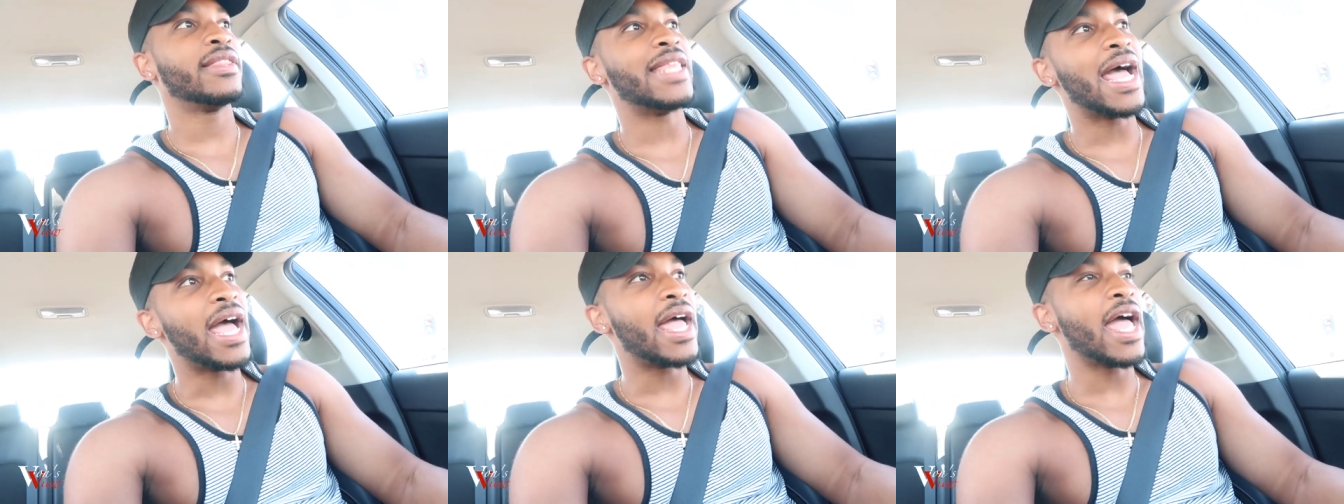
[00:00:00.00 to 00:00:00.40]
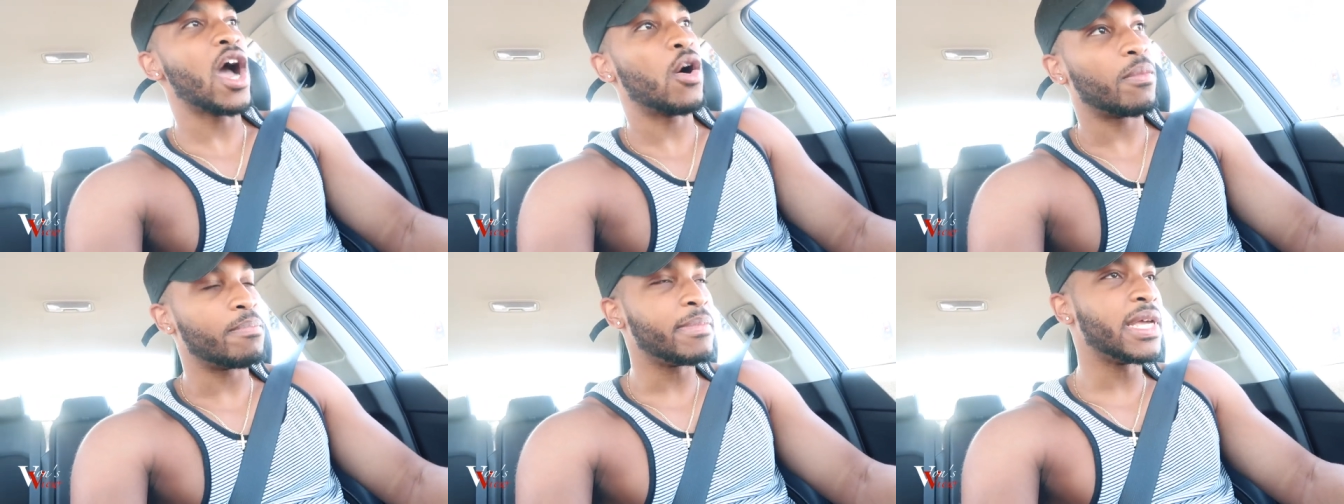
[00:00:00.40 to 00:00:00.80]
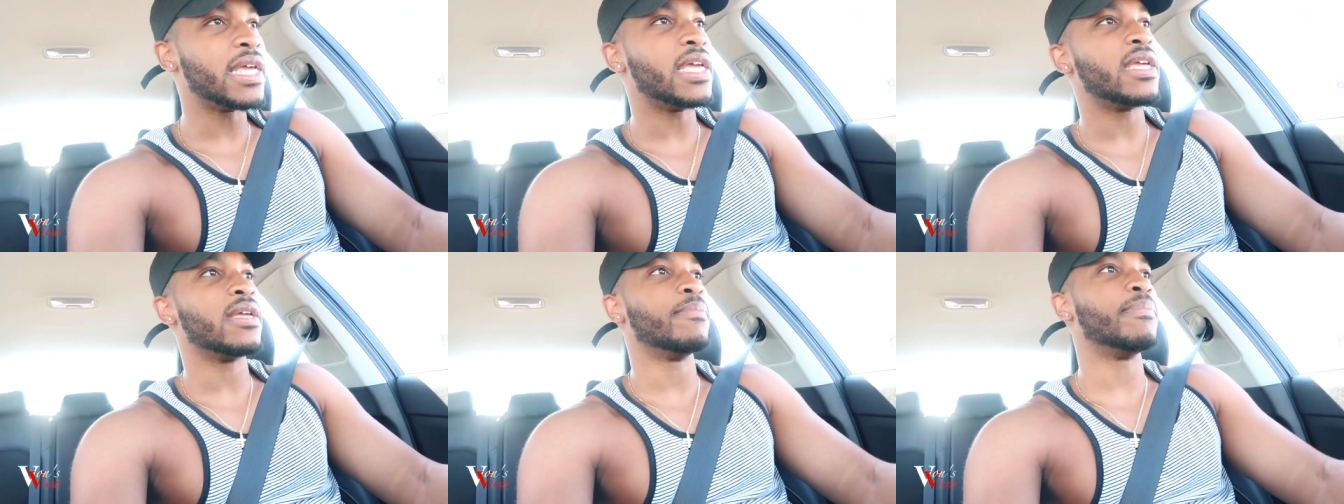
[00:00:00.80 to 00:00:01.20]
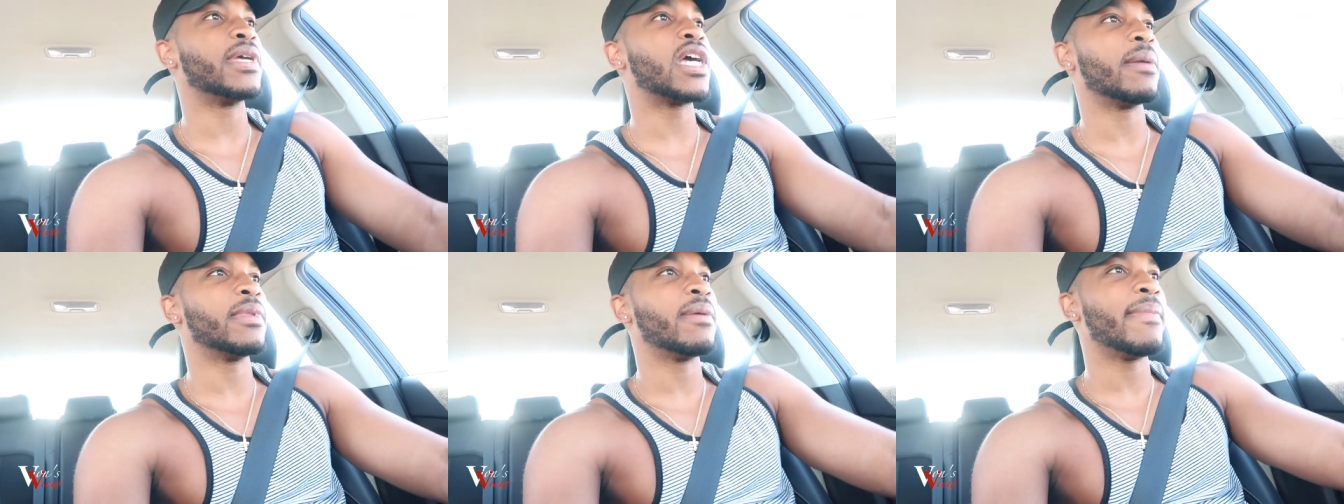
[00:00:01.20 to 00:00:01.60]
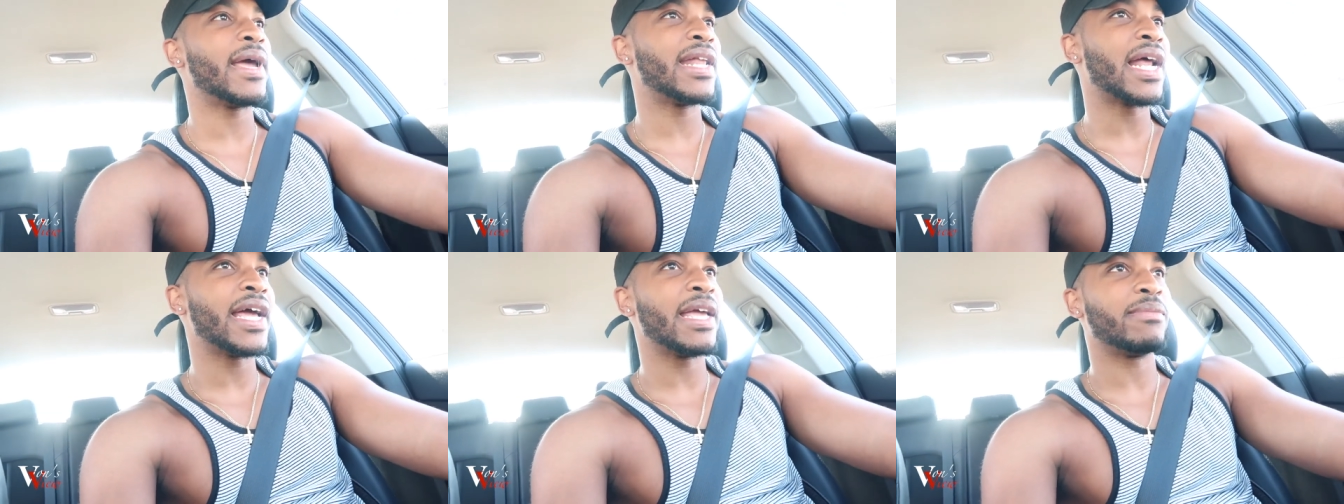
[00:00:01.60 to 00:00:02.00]
that helped me become the
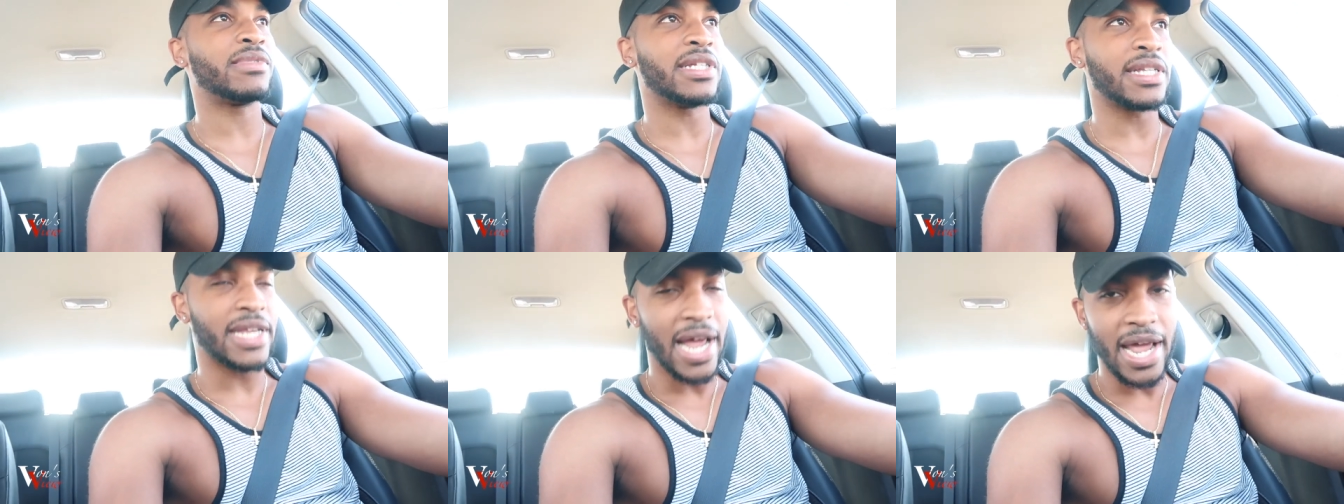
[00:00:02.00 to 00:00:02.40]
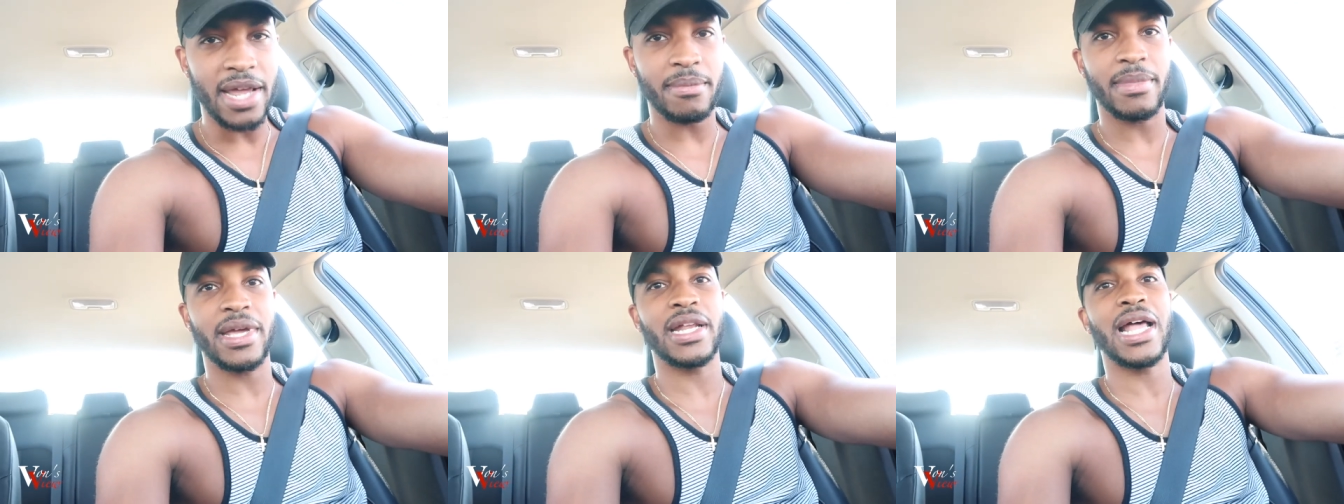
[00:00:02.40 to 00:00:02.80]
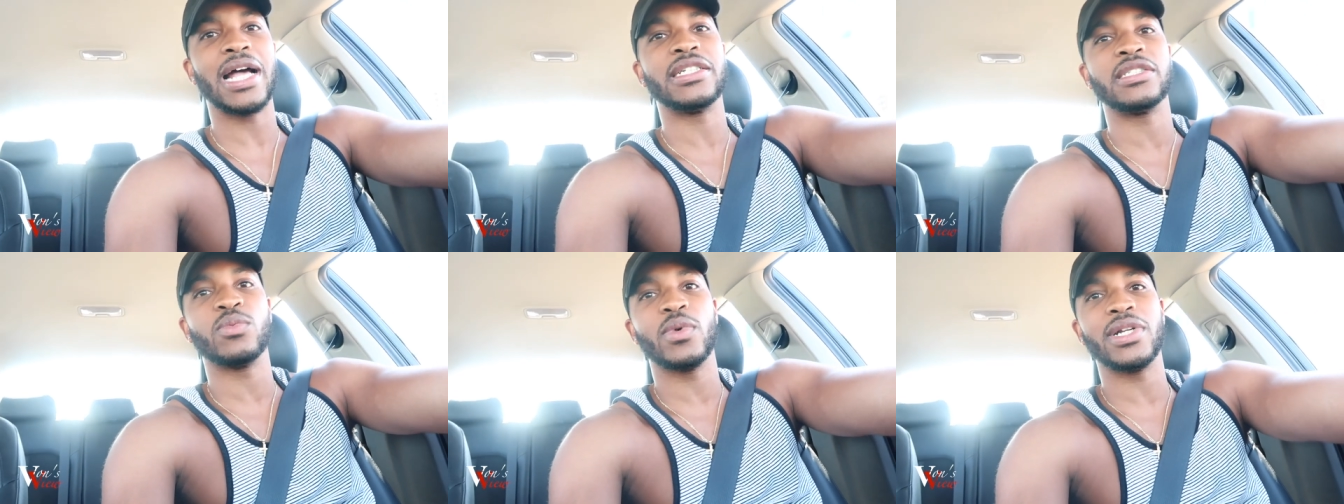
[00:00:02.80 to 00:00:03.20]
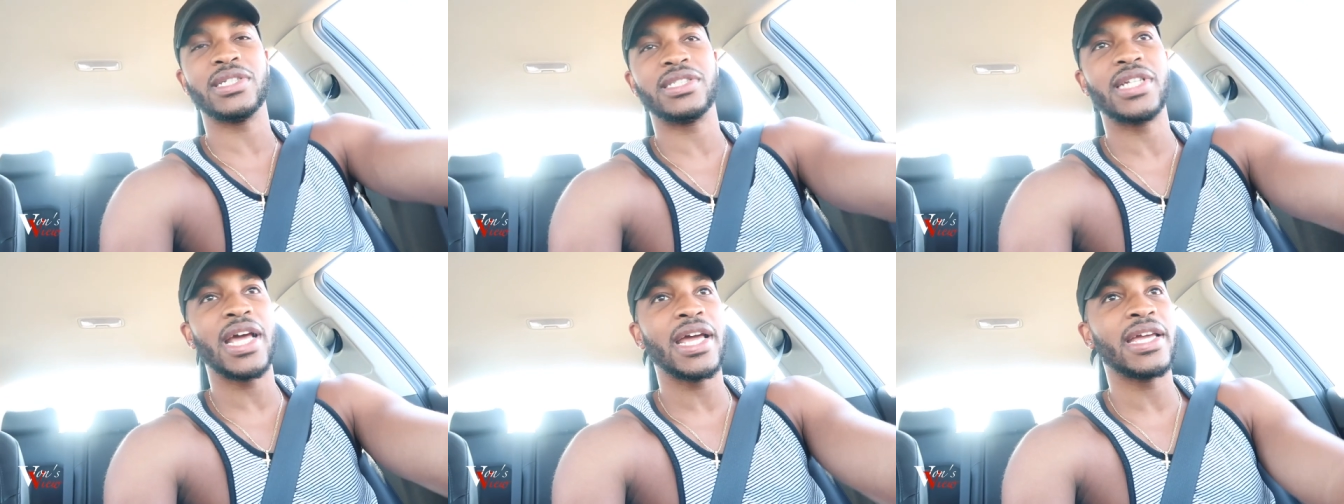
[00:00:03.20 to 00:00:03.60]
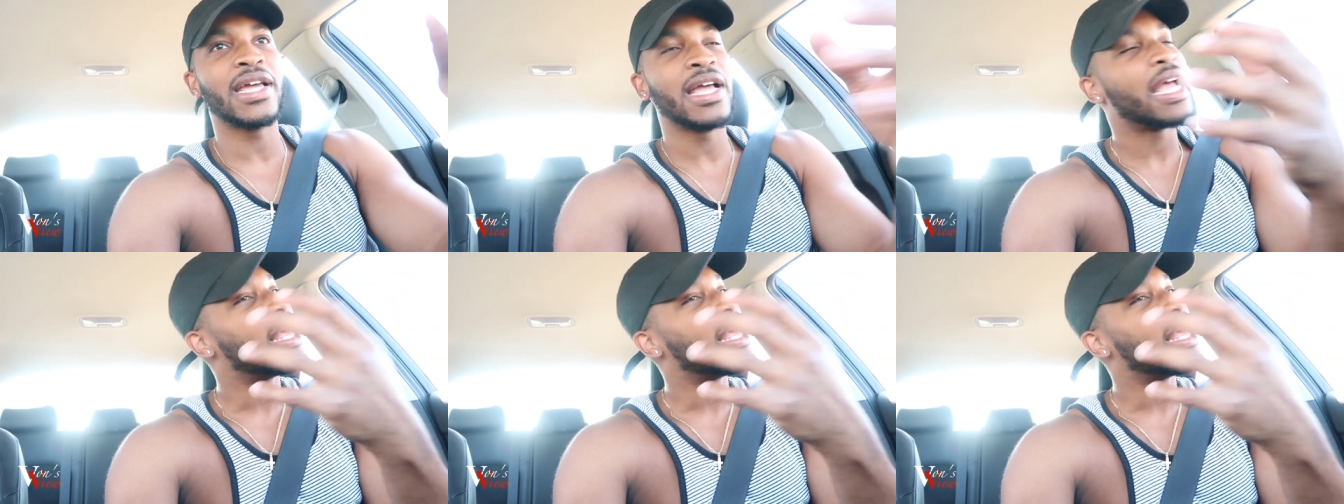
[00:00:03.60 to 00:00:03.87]
man I am today, man. I just want to say